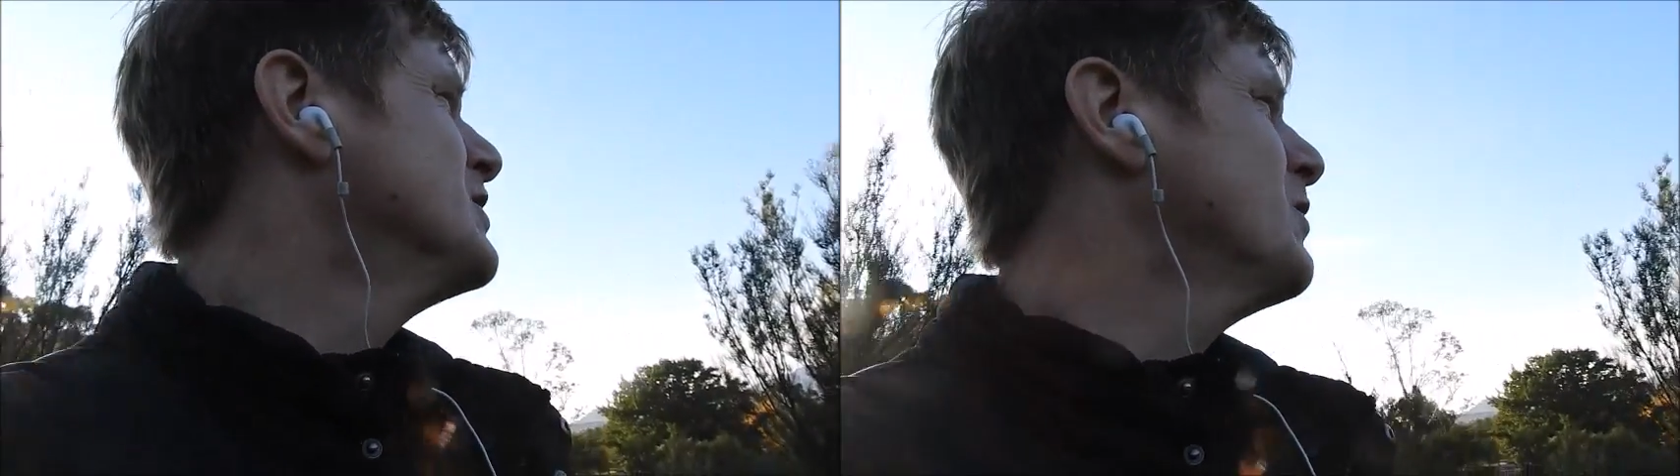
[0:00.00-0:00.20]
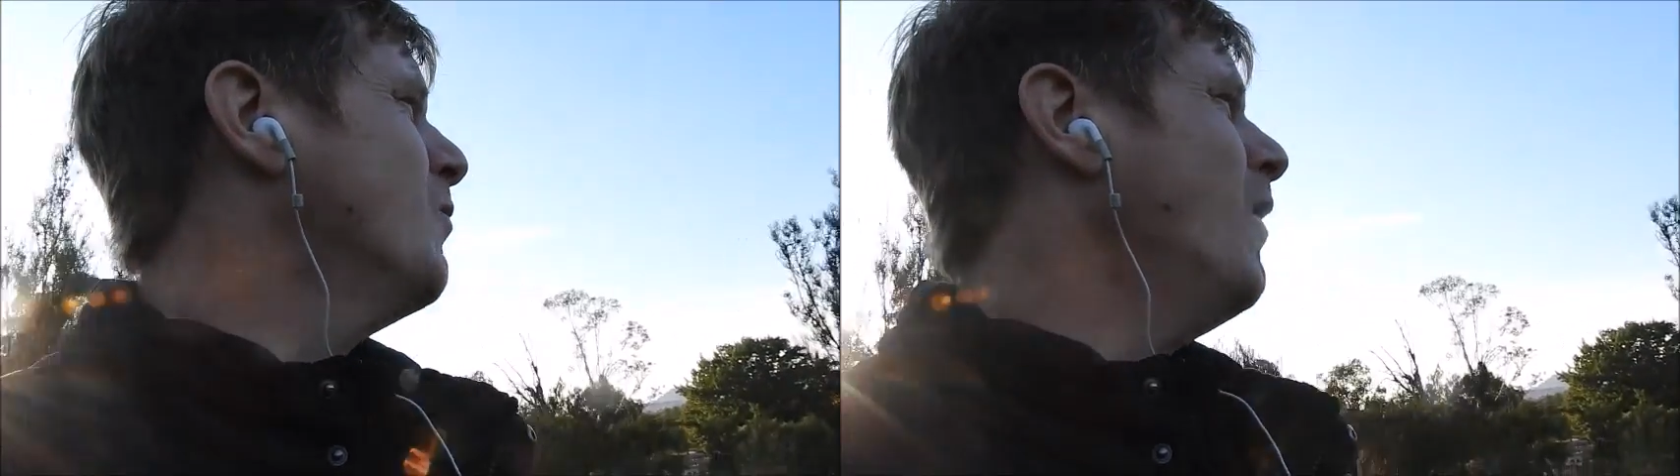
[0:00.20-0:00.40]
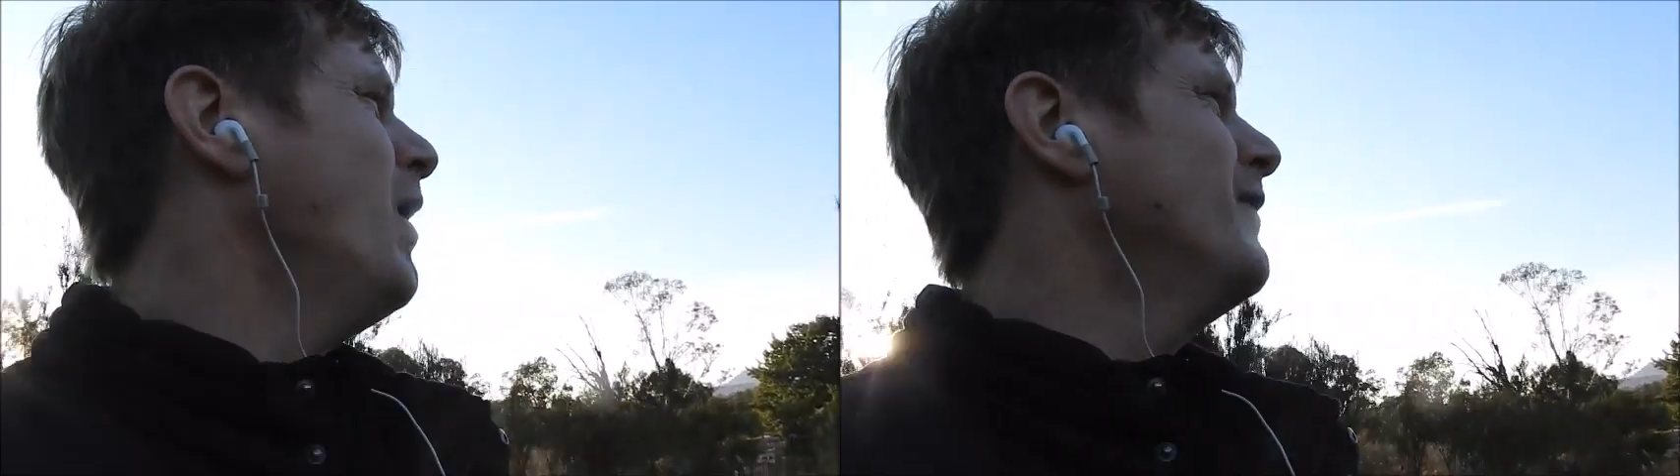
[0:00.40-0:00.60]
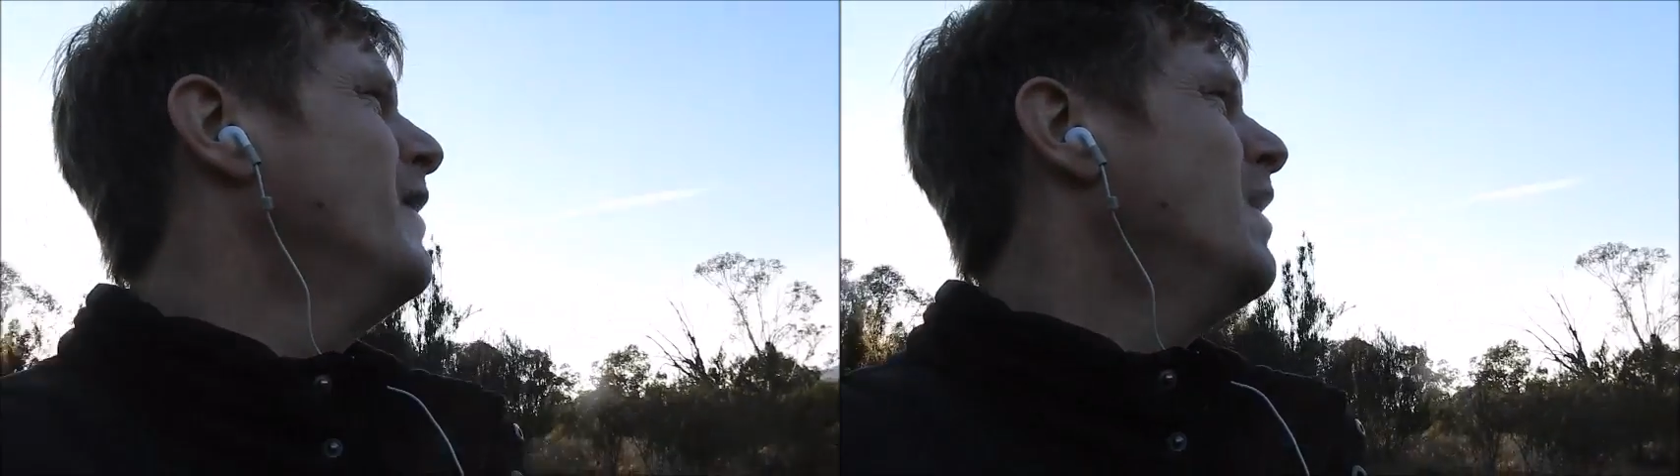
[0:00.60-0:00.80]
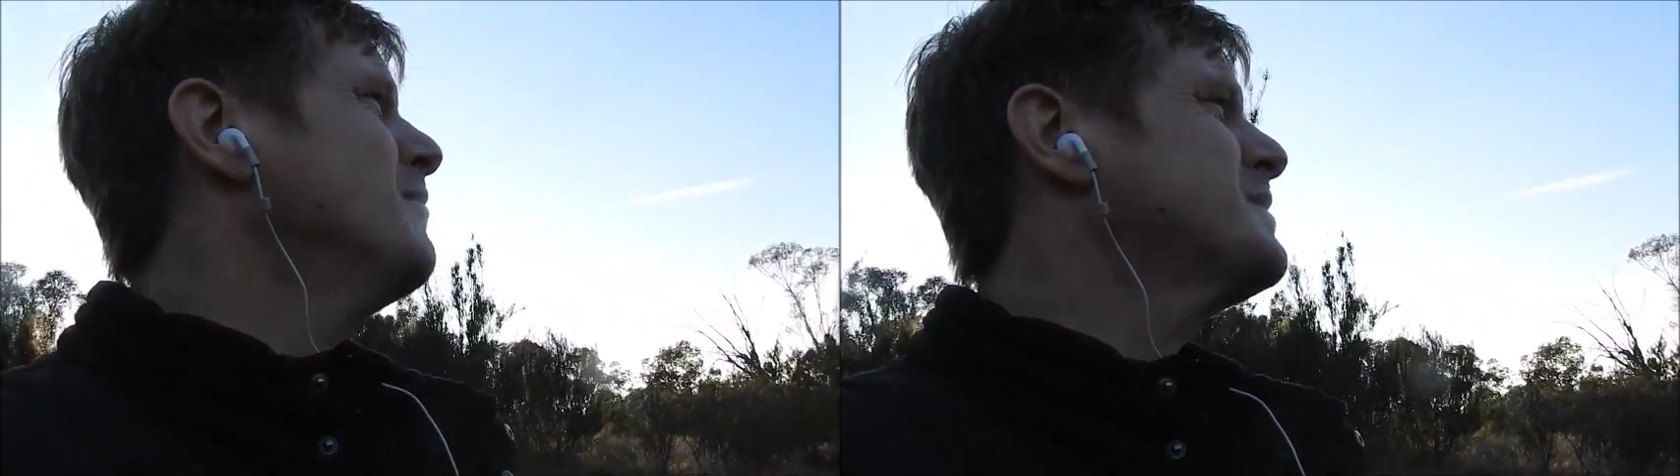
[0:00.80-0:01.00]
to one
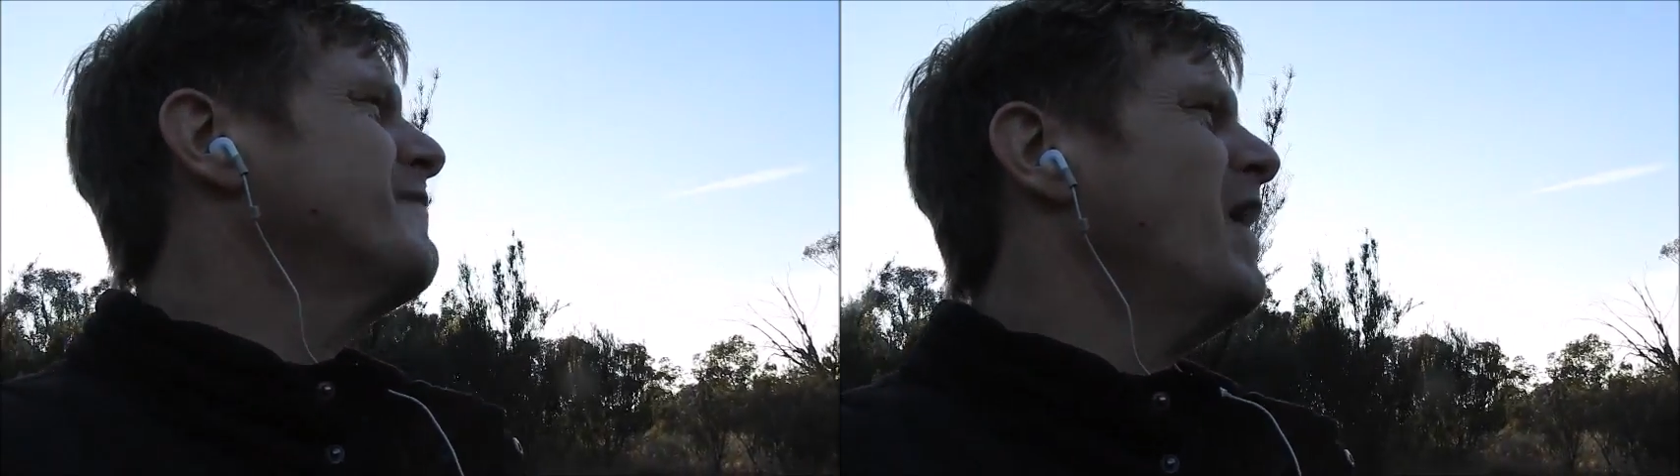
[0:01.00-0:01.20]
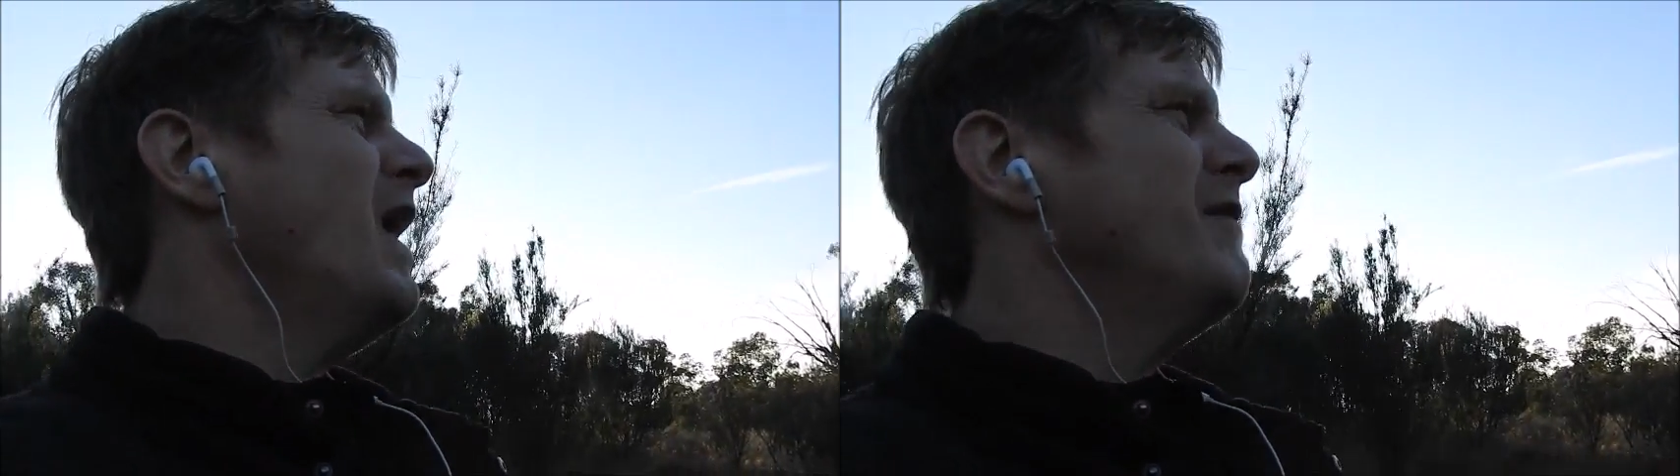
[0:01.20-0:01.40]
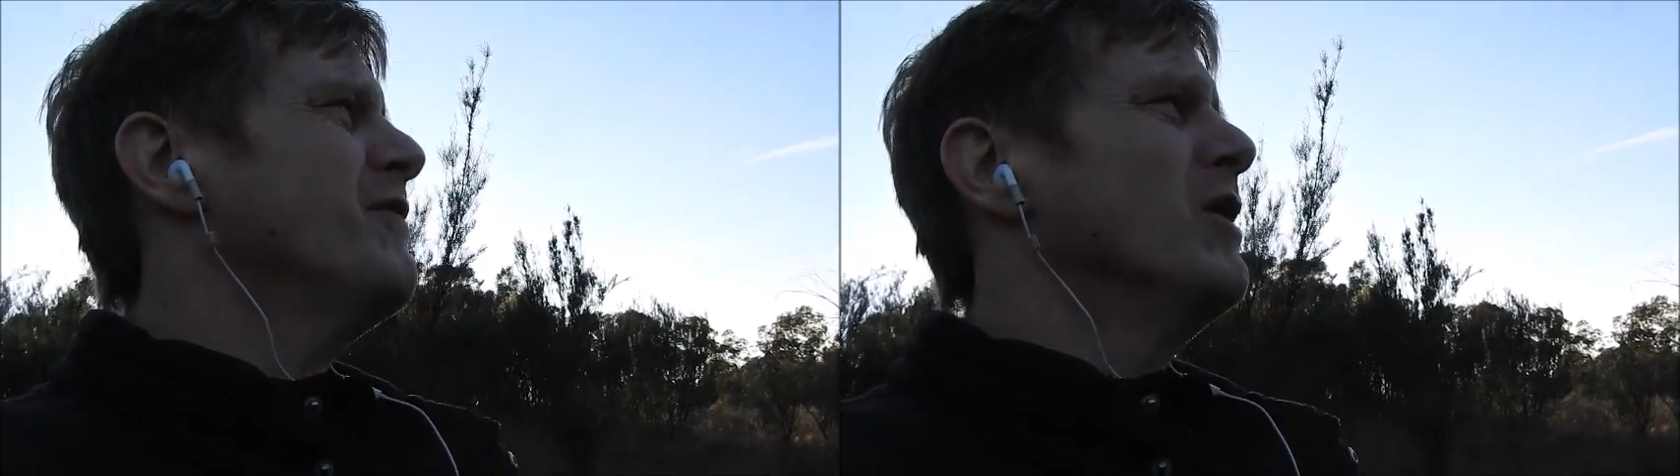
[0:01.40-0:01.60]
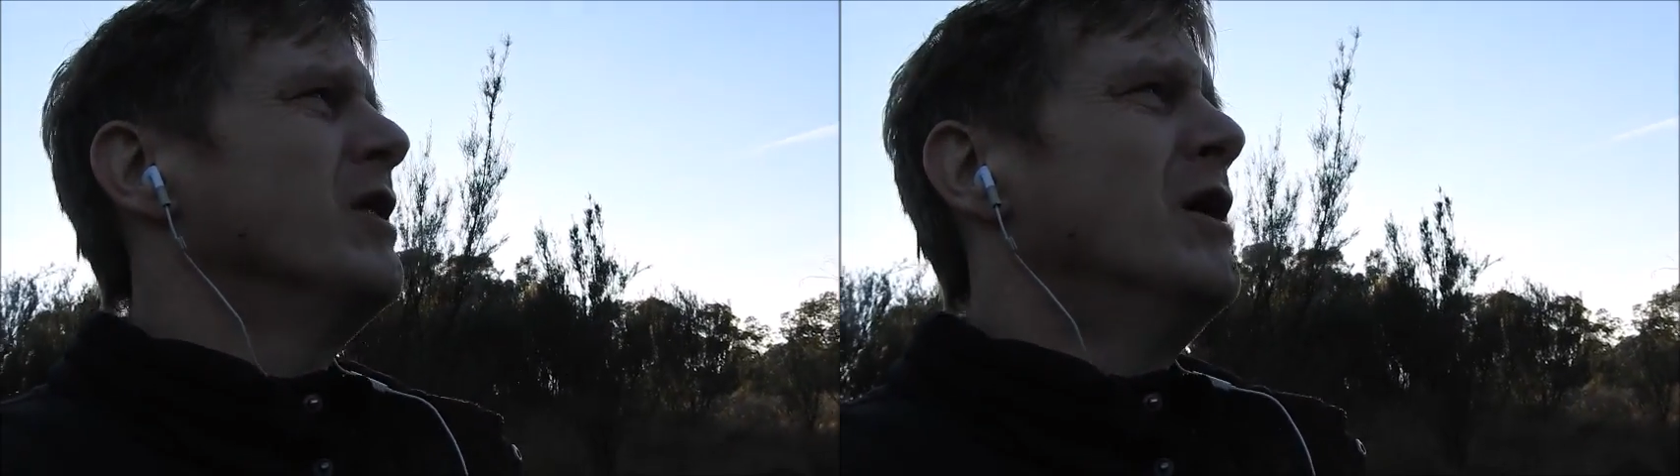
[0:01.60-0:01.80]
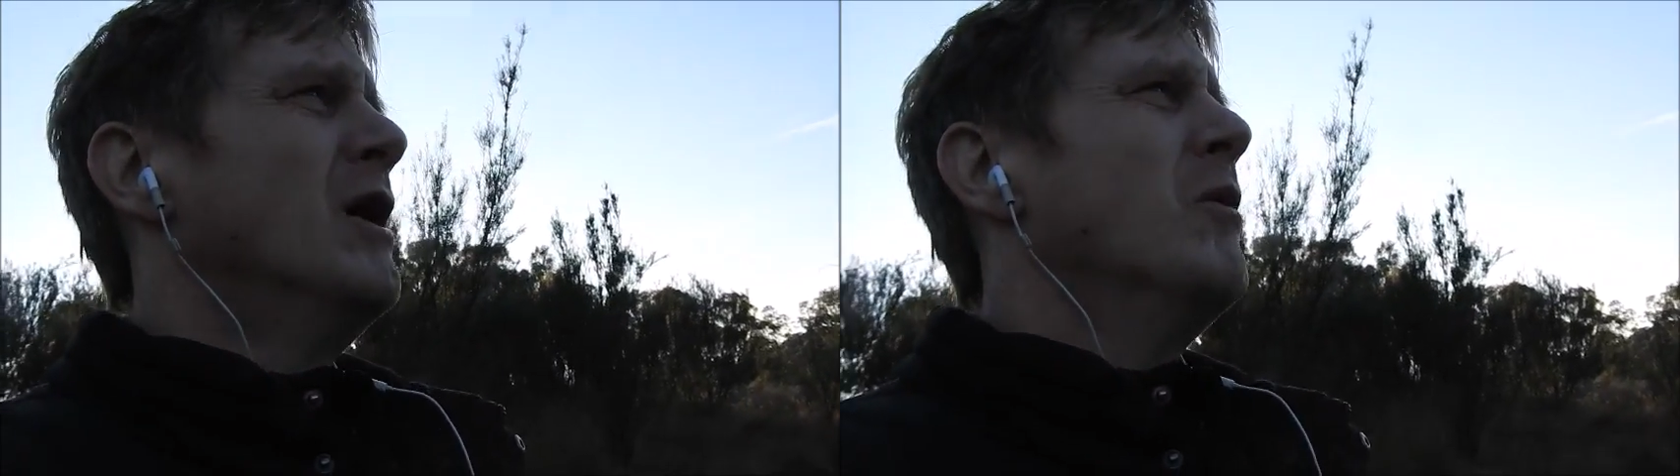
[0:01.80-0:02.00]
of survival